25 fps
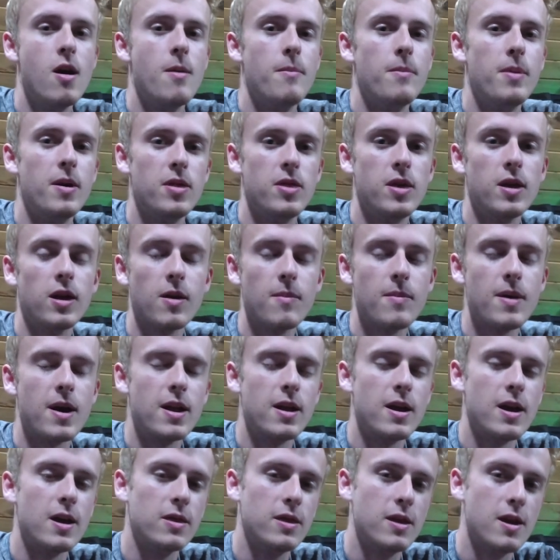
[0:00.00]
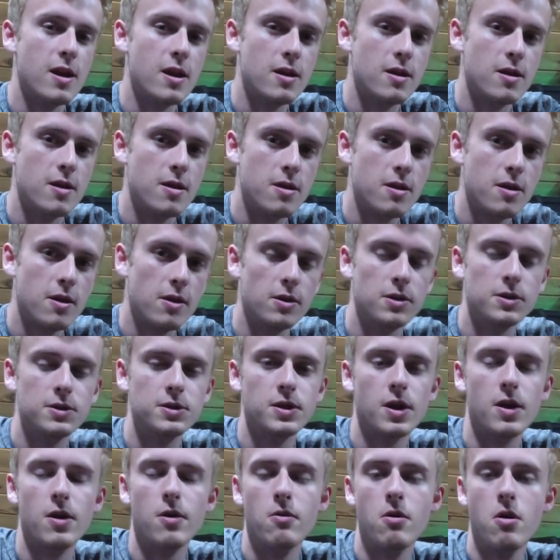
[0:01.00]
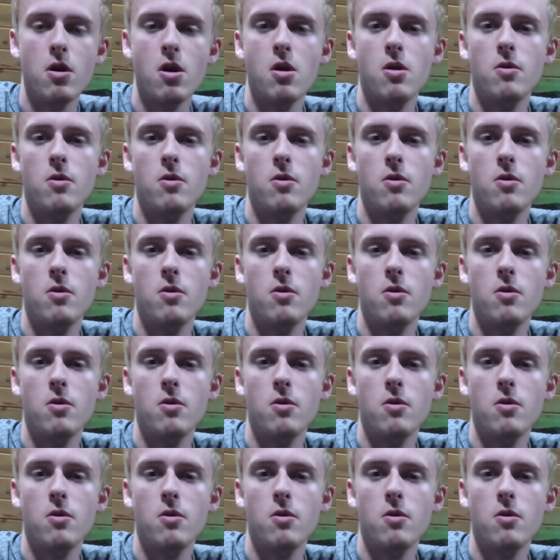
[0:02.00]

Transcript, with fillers: but think about it at the end of this year or so,